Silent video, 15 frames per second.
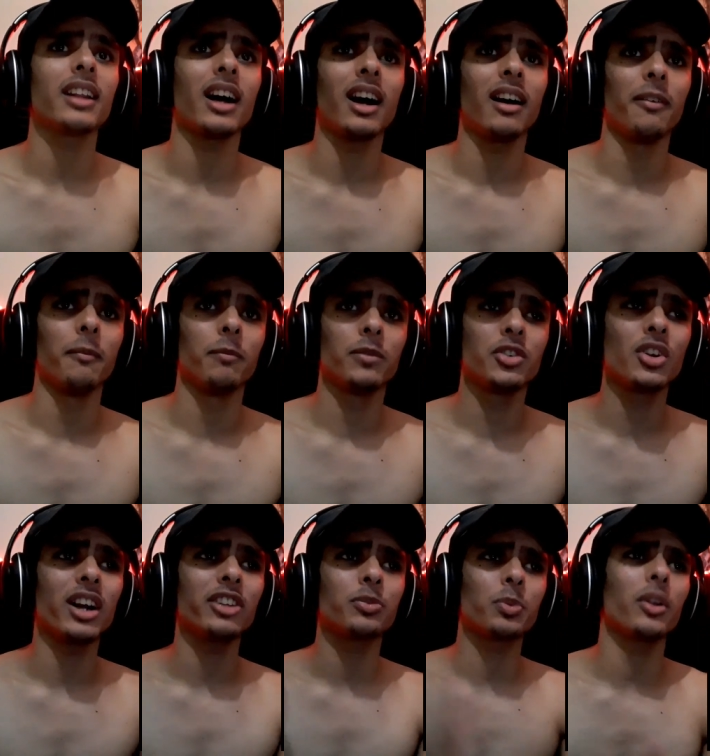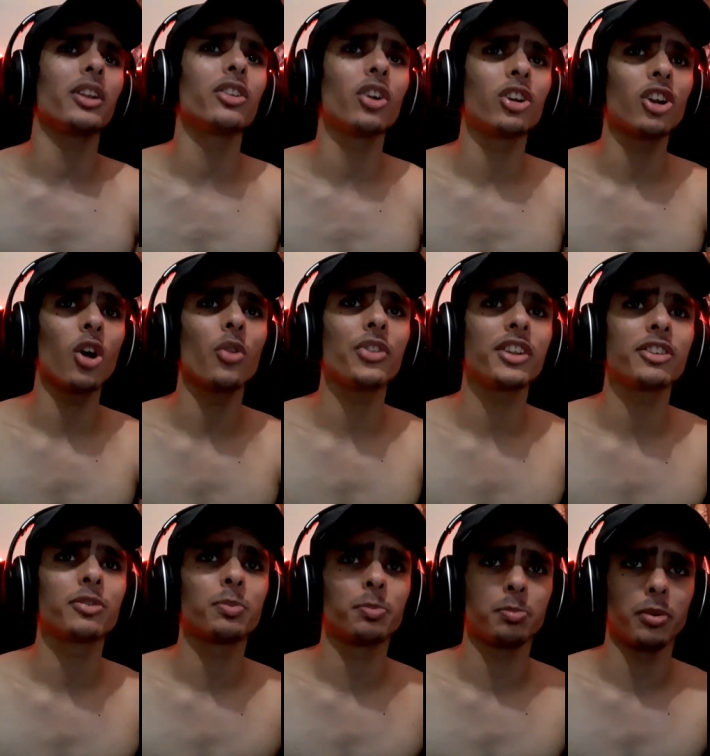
Um, you guys probably don't know this,